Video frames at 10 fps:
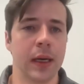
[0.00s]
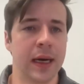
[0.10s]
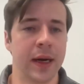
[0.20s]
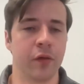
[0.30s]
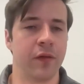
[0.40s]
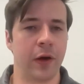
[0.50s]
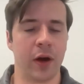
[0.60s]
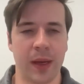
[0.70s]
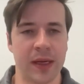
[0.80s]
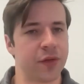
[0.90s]
Uh, it'll vary
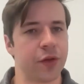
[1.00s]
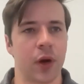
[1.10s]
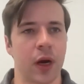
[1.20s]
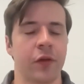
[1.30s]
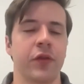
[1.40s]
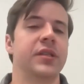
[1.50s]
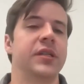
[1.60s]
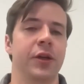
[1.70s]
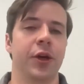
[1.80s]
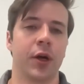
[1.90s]
based on the driver and the
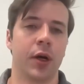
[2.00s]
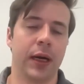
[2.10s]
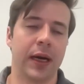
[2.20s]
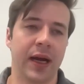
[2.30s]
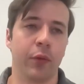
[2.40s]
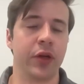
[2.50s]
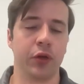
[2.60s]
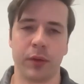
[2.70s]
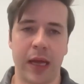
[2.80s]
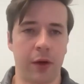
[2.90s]
tenure, uh, and we
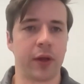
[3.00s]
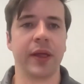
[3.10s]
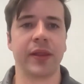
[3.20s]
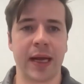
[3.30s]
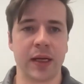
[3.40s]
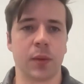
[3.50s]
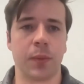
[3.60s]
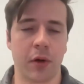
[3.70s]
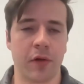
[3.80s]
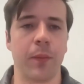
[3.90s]
do calculate that as a
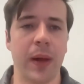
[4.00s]
part of a